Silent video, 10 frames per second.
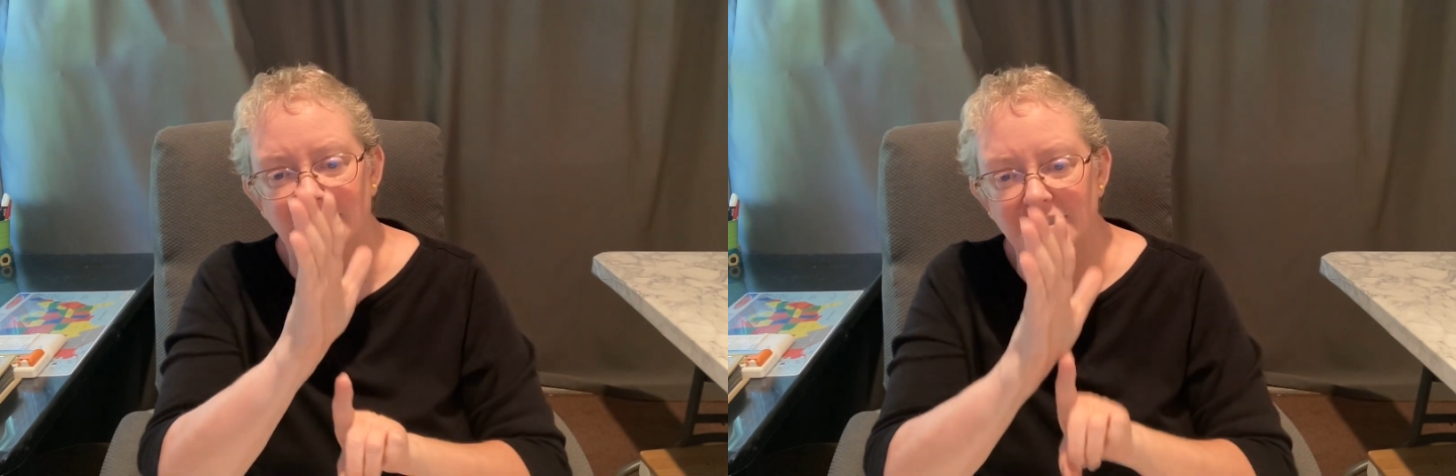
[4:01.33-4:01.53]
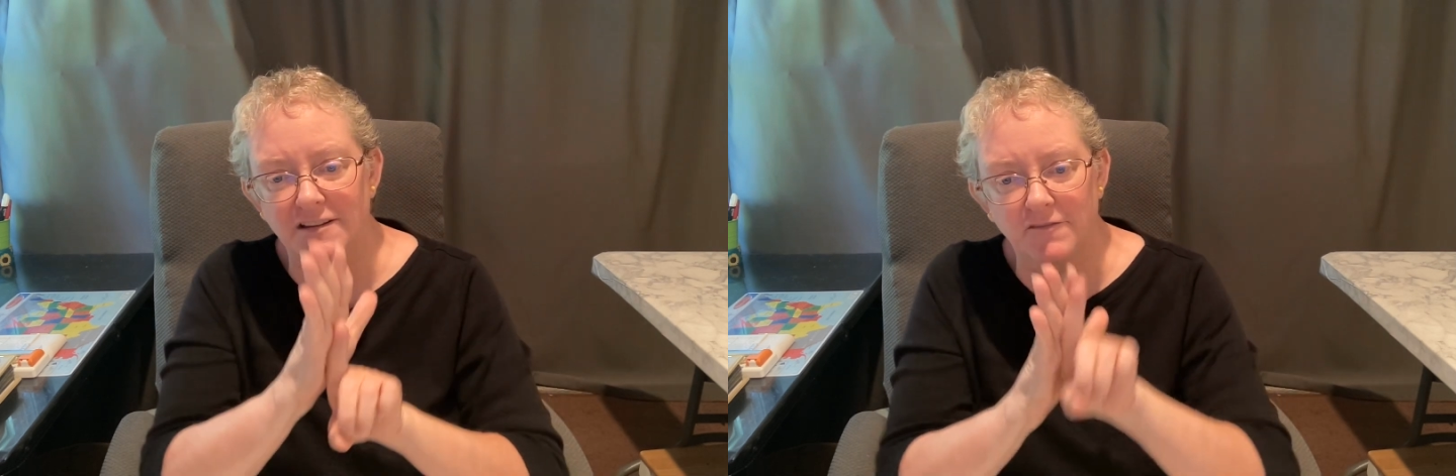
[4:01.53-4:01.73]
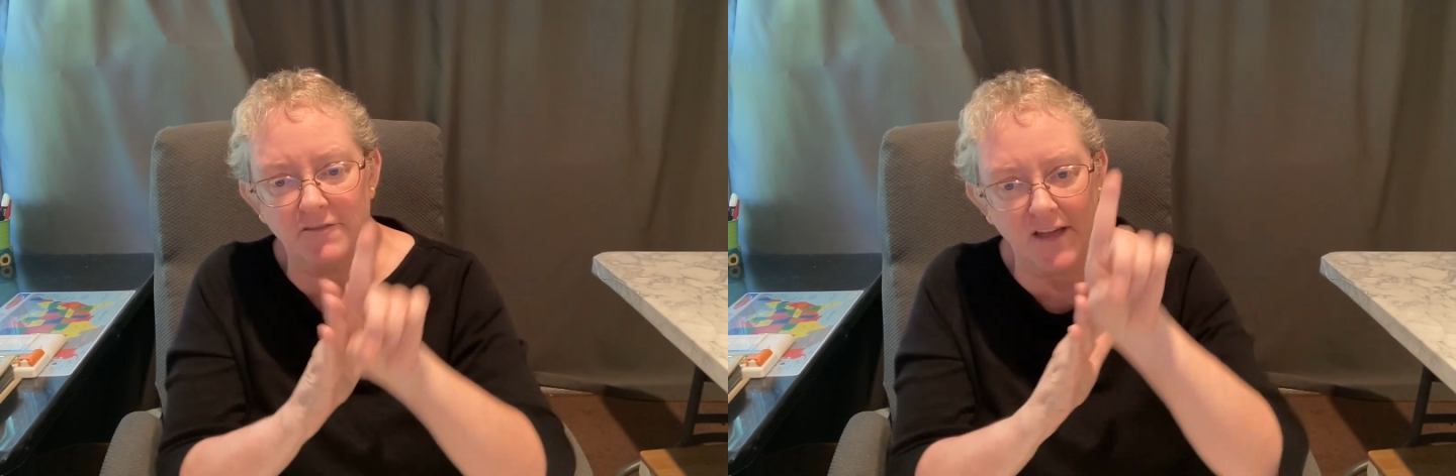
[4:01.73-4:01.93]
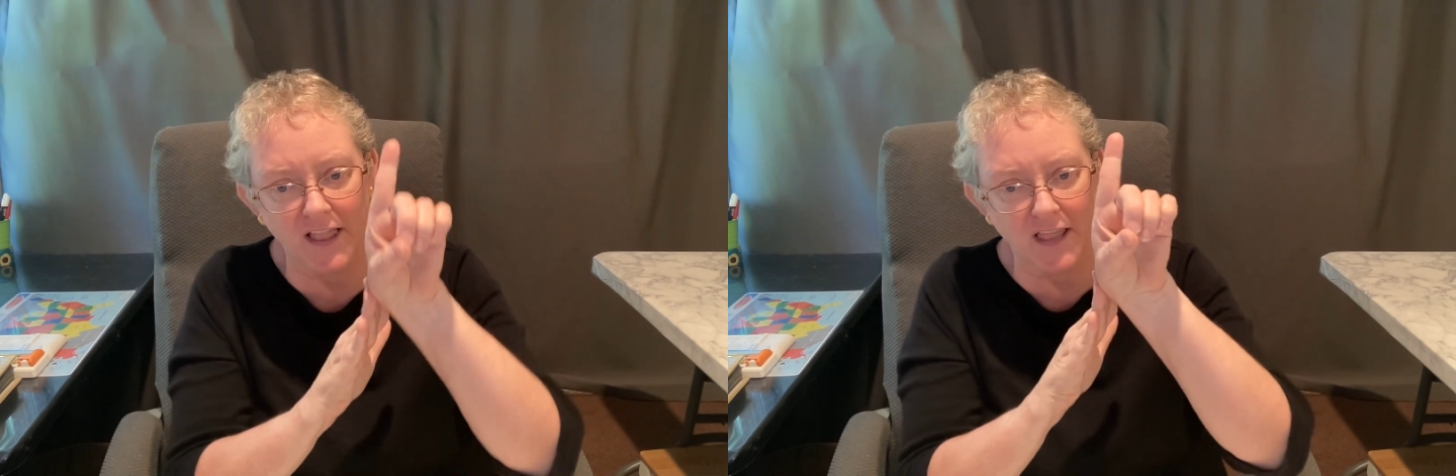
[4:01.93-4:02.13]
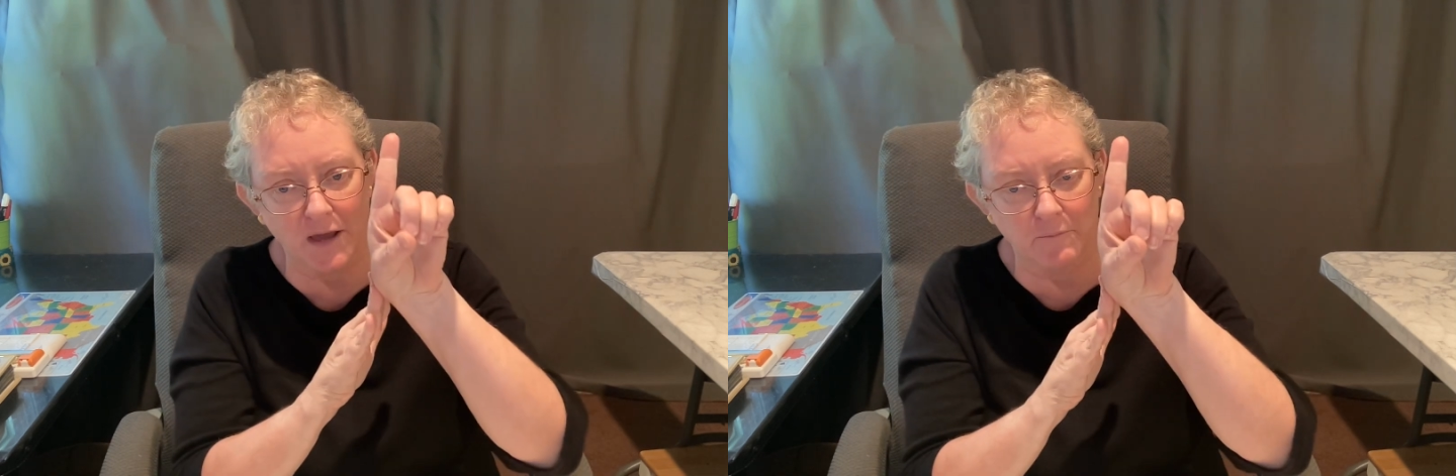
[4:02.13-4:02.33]

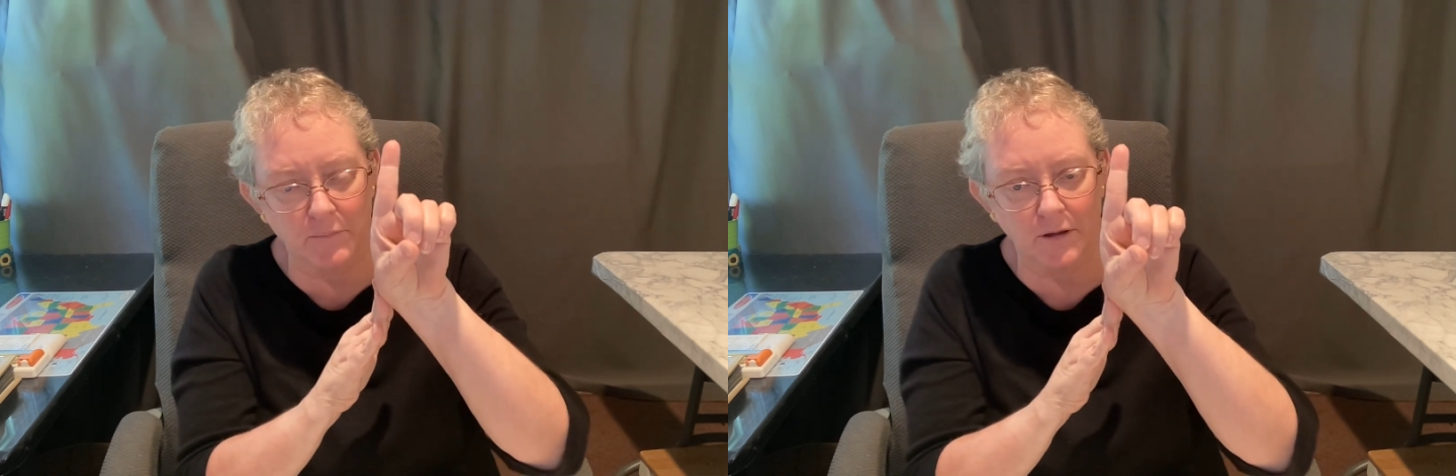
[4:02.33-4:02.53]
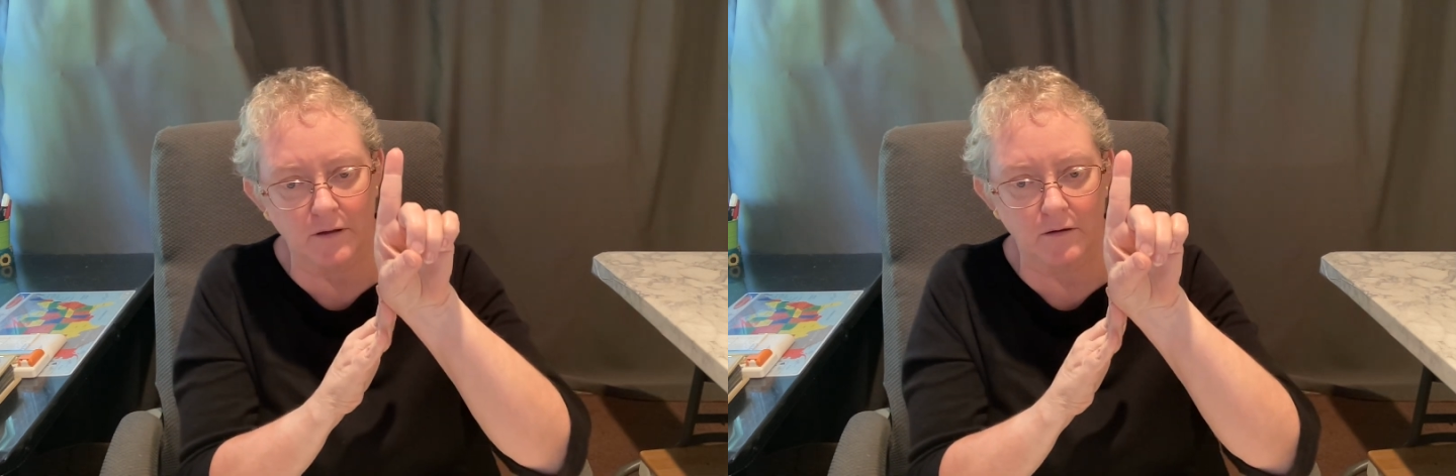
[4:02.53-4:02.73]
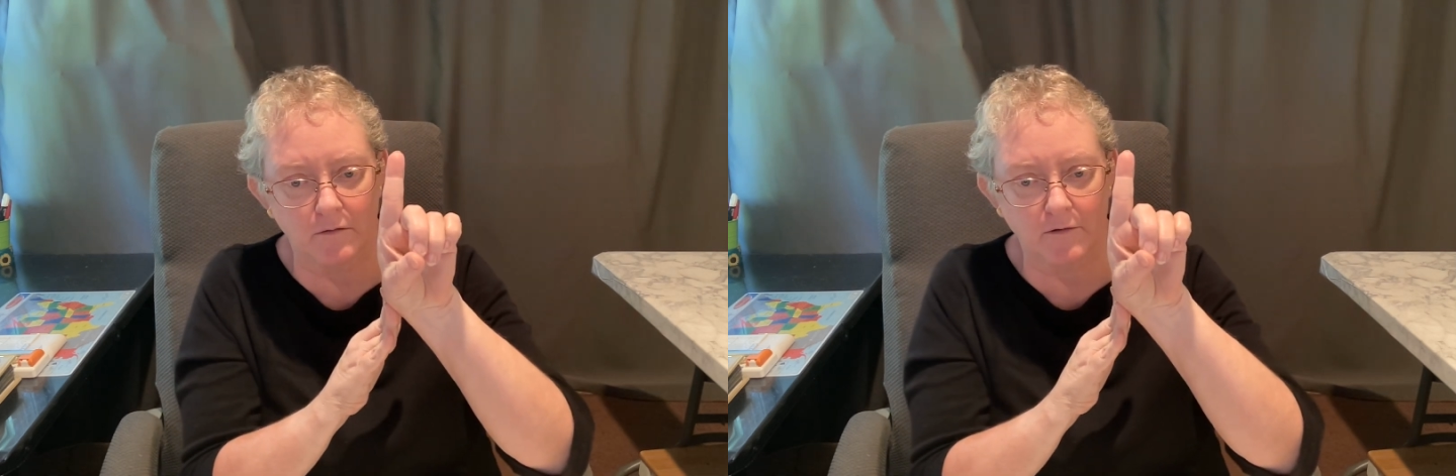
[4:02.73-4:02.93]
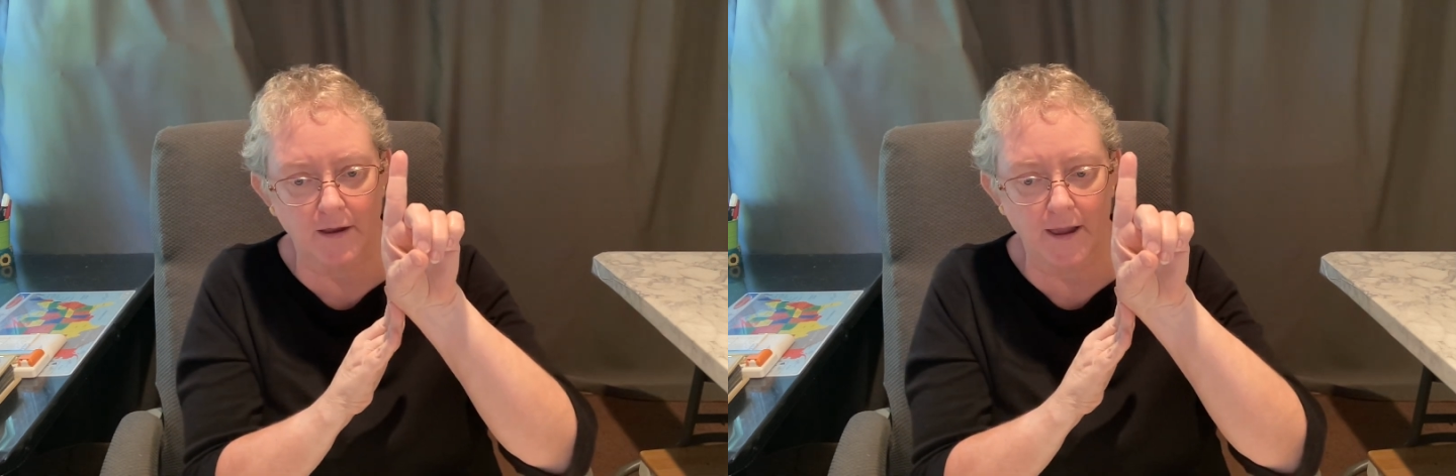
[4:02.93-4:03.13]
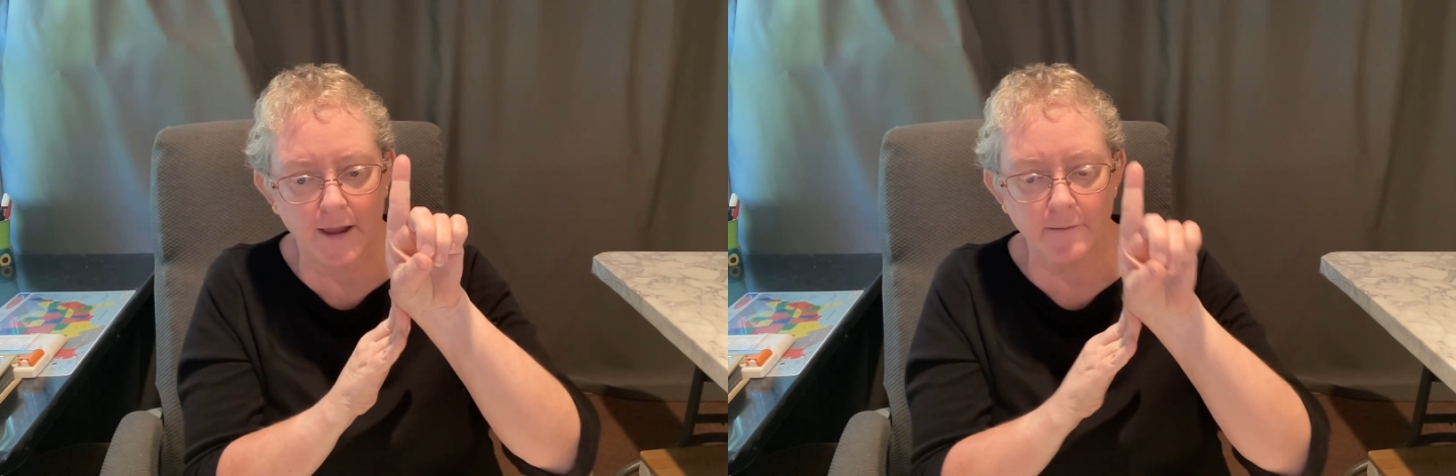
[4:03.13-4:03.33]
Develop.
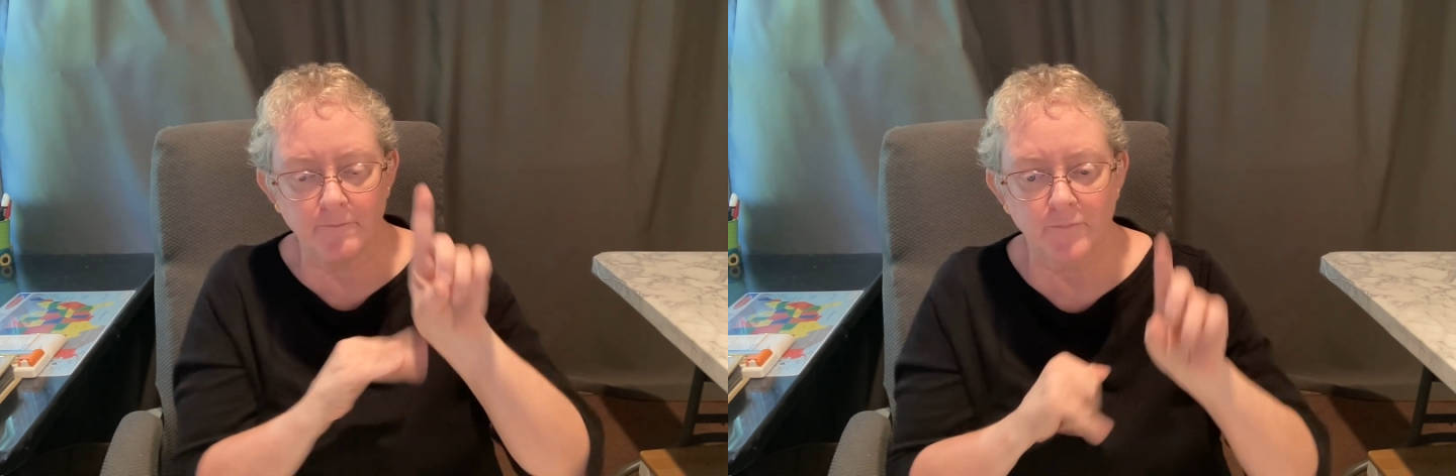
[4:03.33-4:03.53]
Okay?